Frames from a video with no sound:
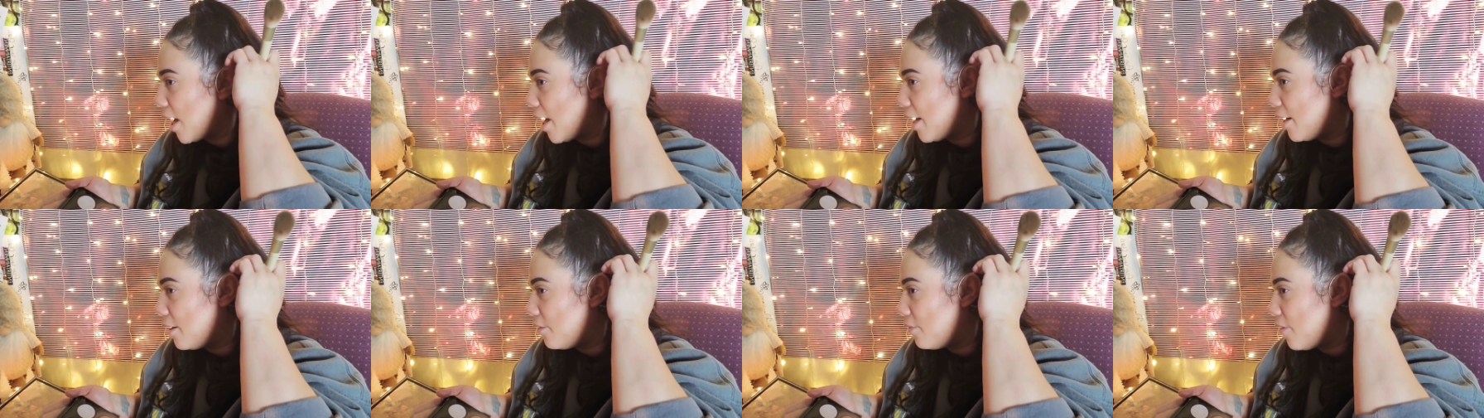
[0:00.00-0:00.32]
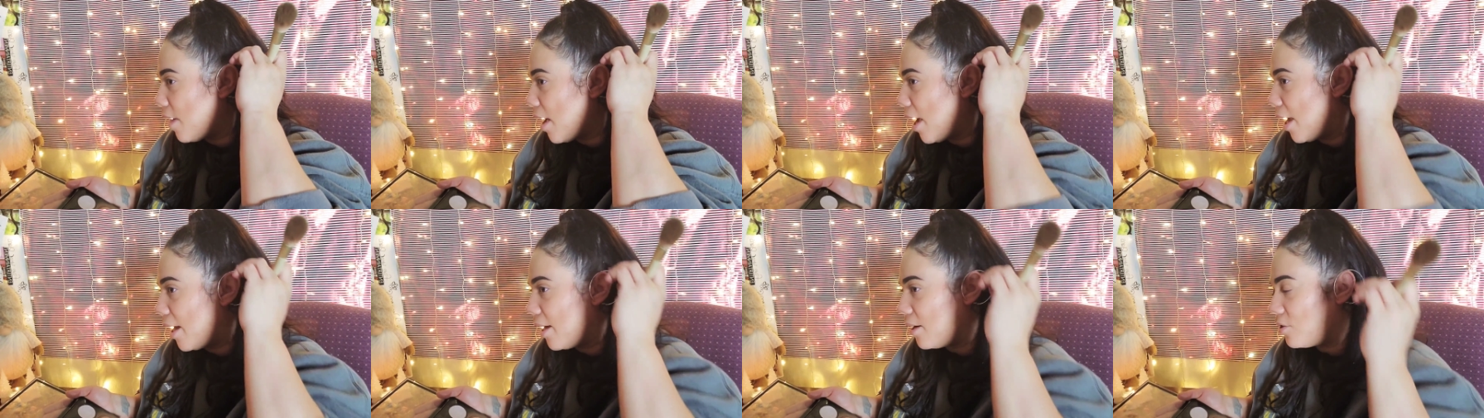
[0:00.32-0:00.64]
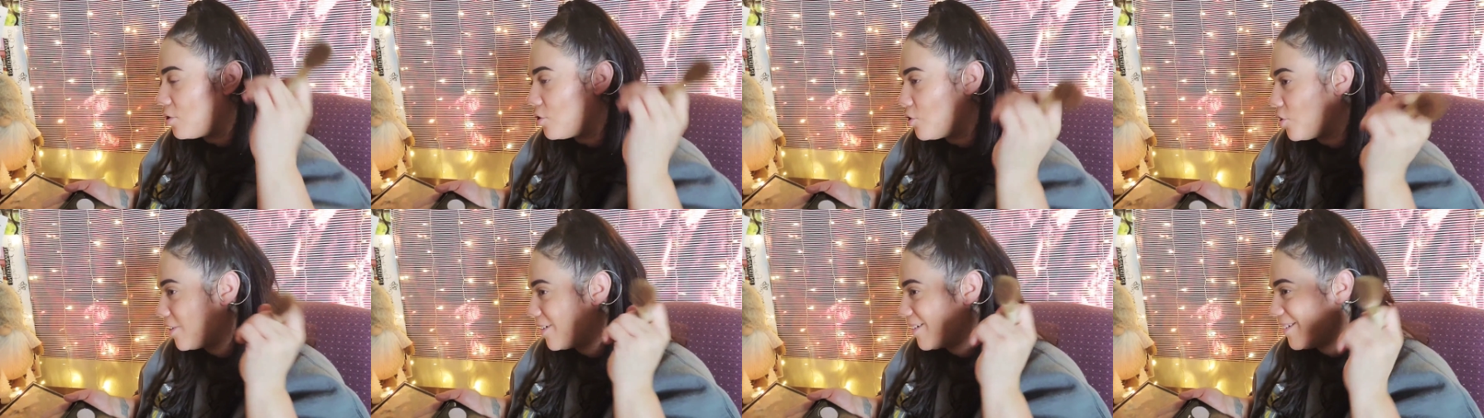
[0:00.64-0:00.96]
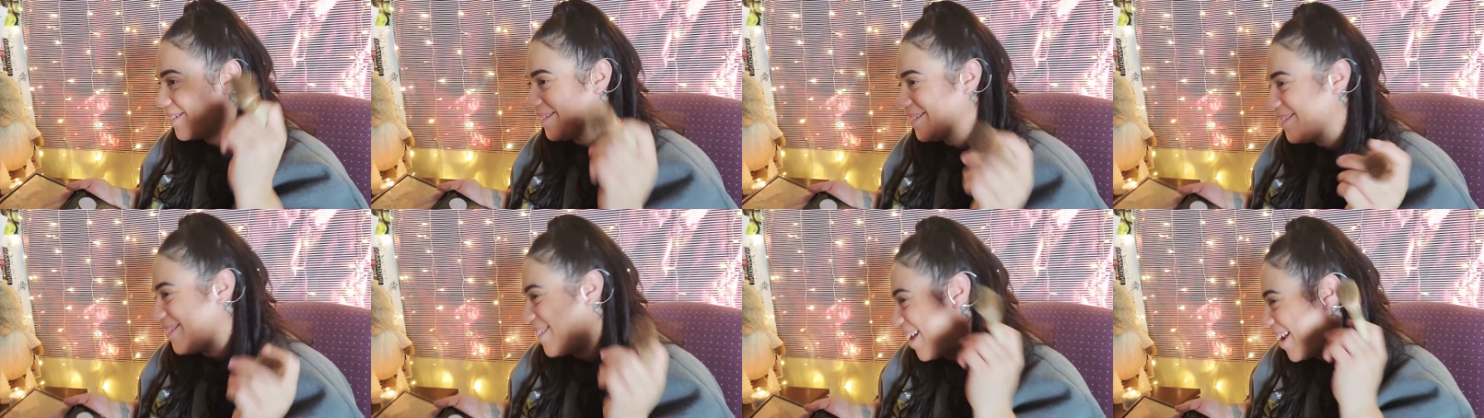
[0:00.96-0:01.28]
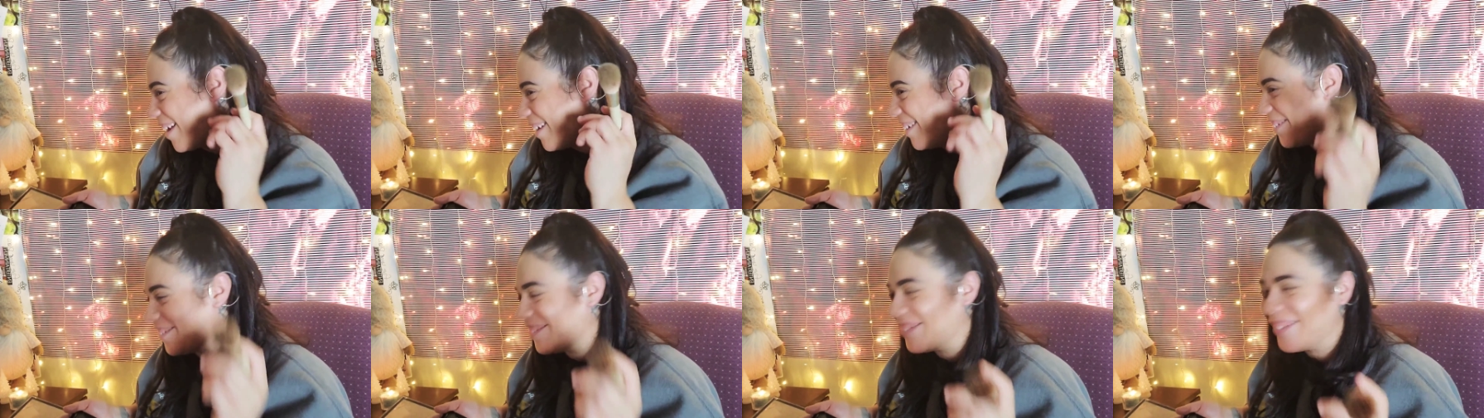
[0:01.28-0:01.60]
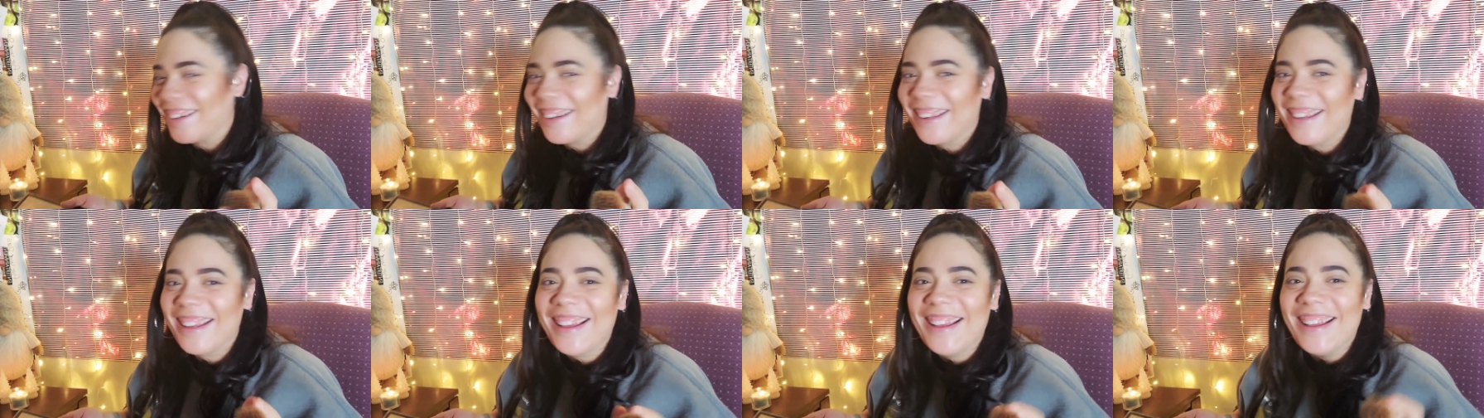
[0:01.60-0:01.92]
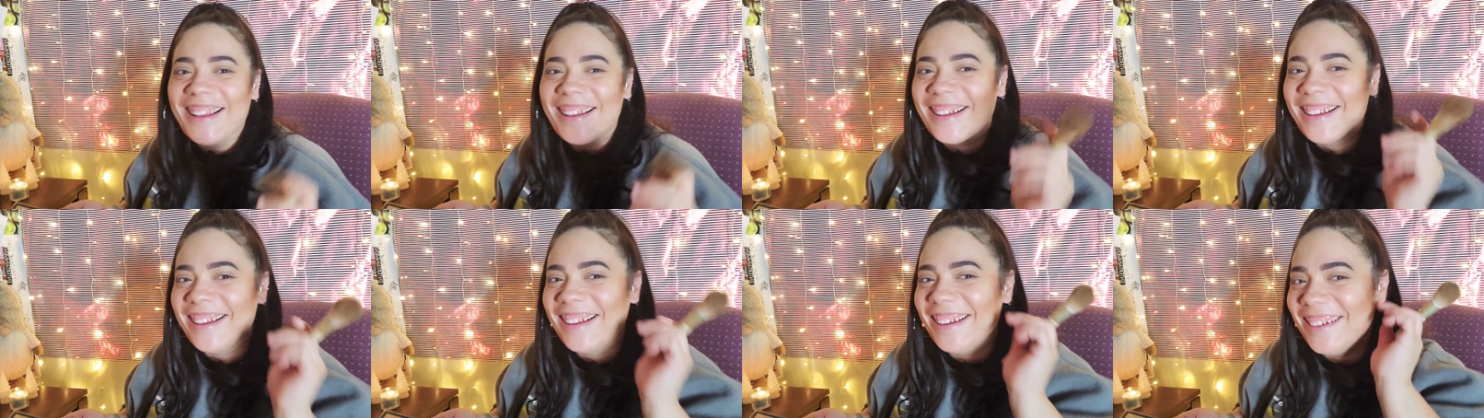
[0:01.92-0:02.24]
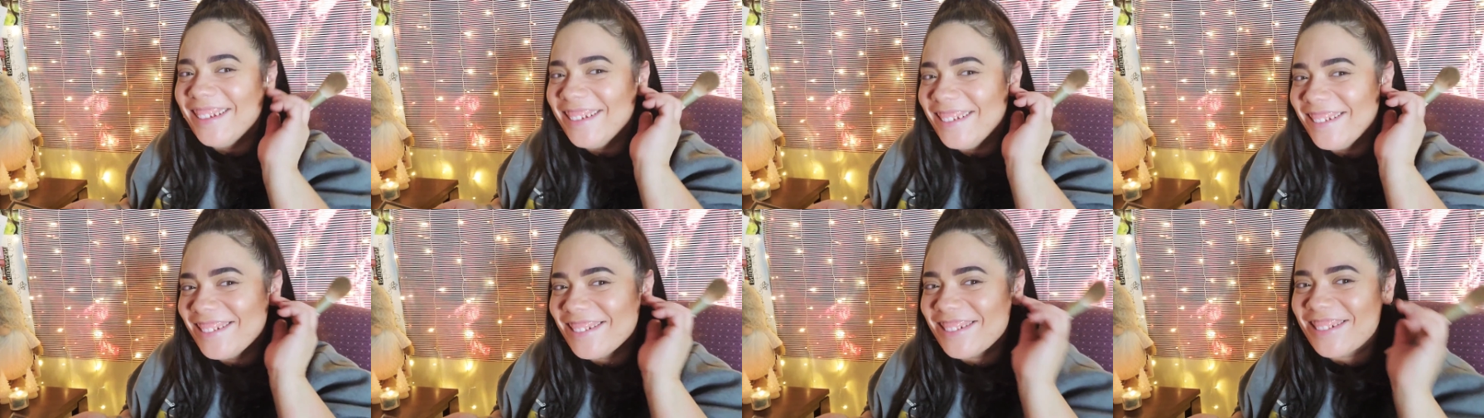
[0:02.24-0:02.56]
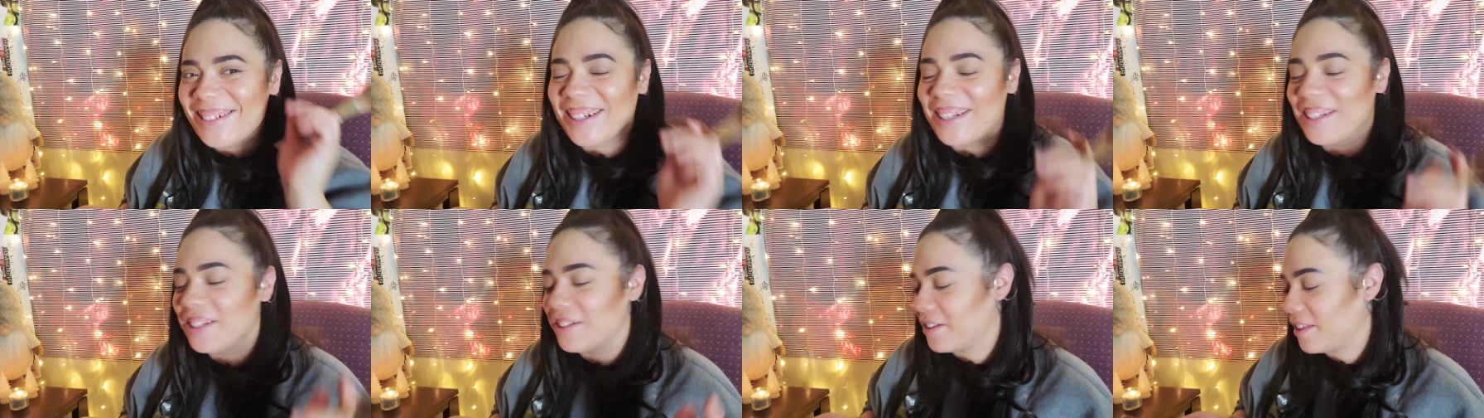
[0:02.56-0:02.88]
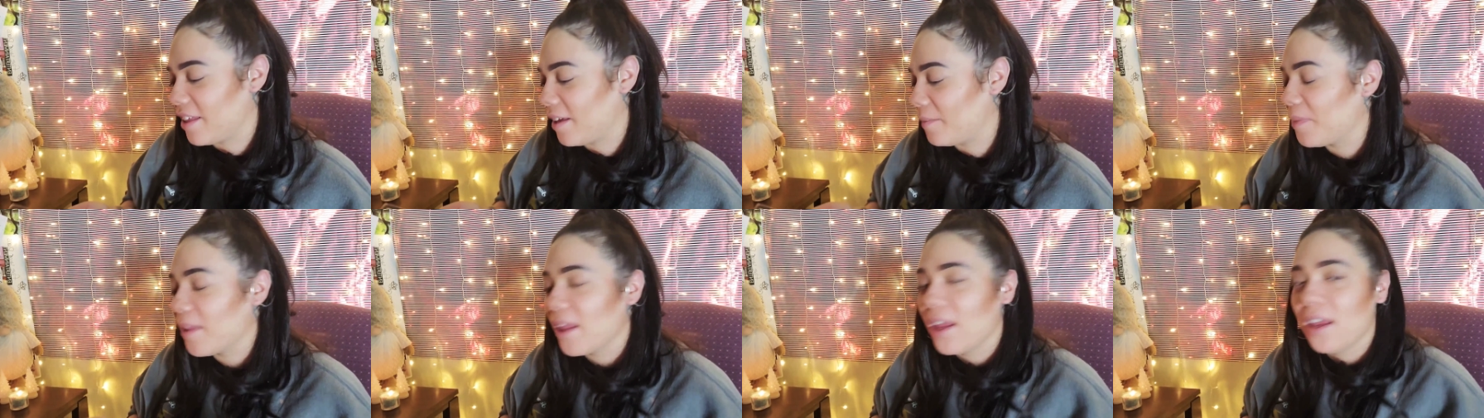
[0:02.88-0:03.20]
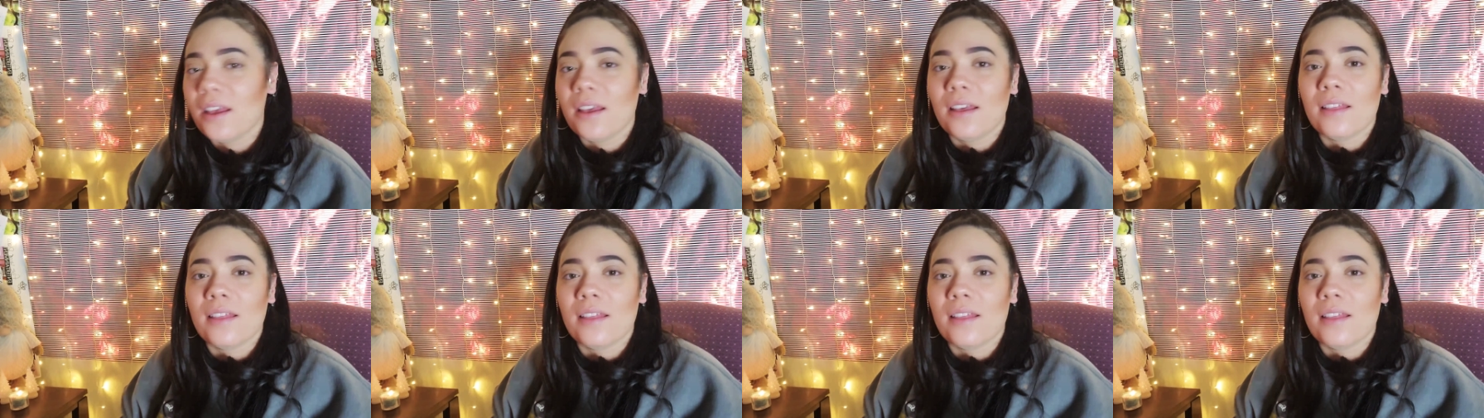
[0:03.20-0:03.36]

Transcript: kind of I know, I'm trying to do that.